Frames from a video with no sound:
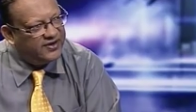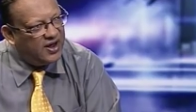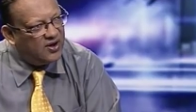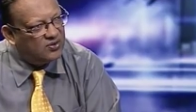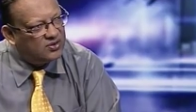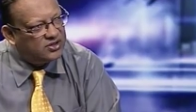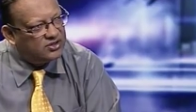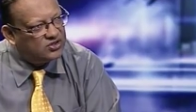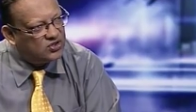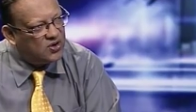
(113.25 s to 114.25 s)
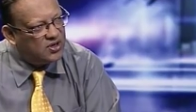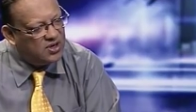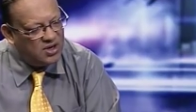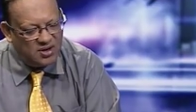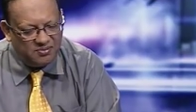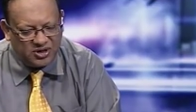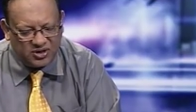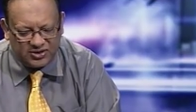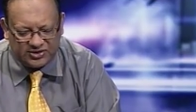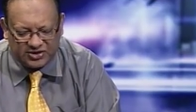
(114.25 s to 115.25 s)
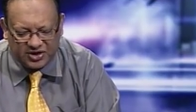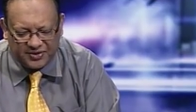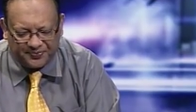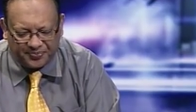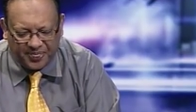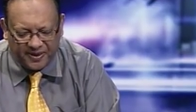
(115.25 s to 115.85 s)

out and so on, because um,